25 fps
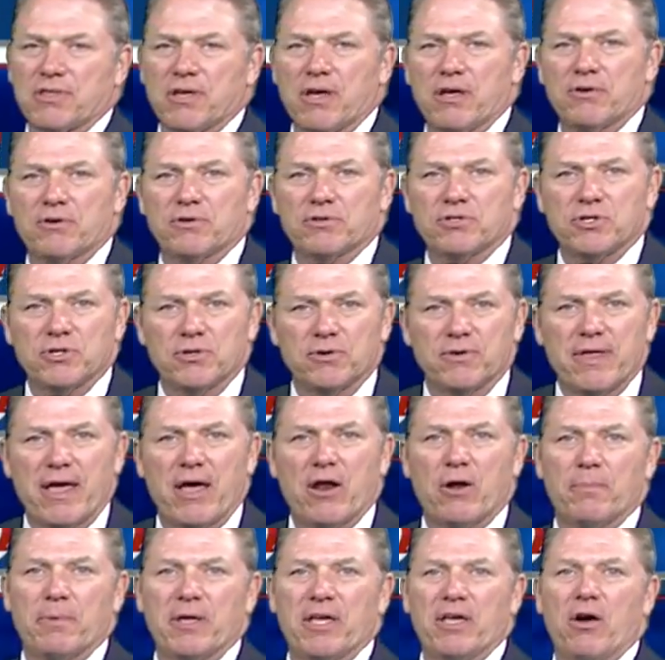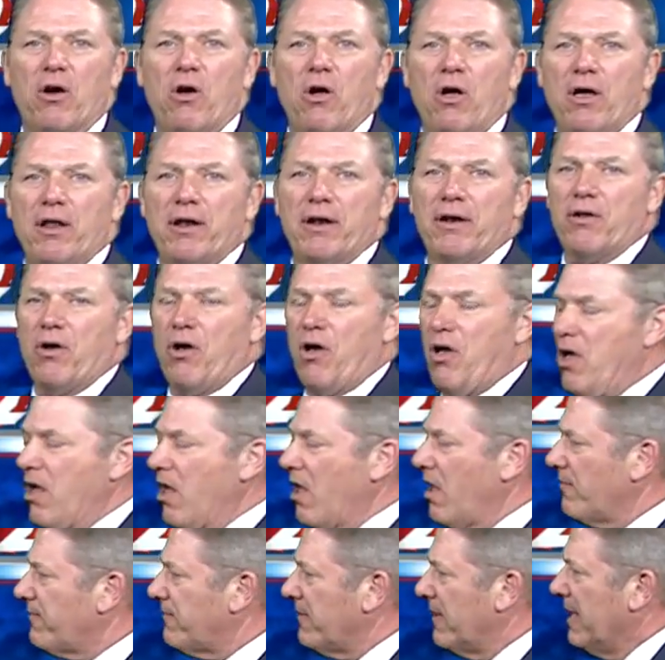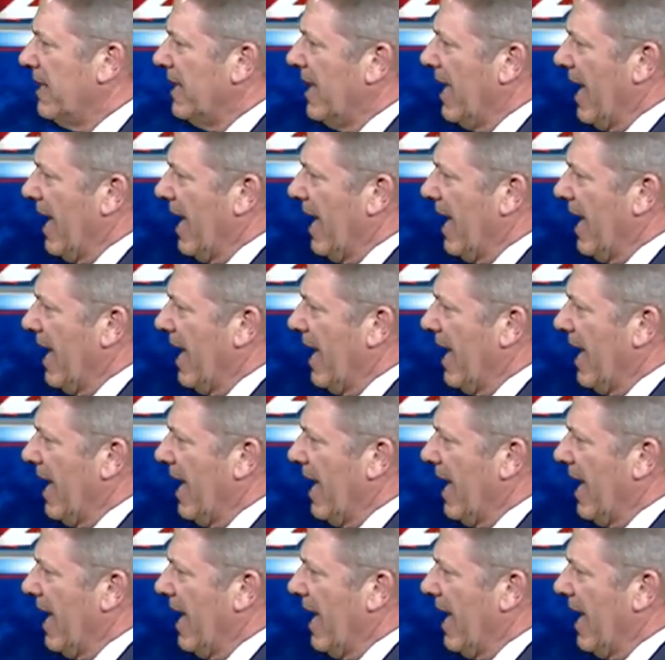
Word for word: thunder too. That'll be on and off.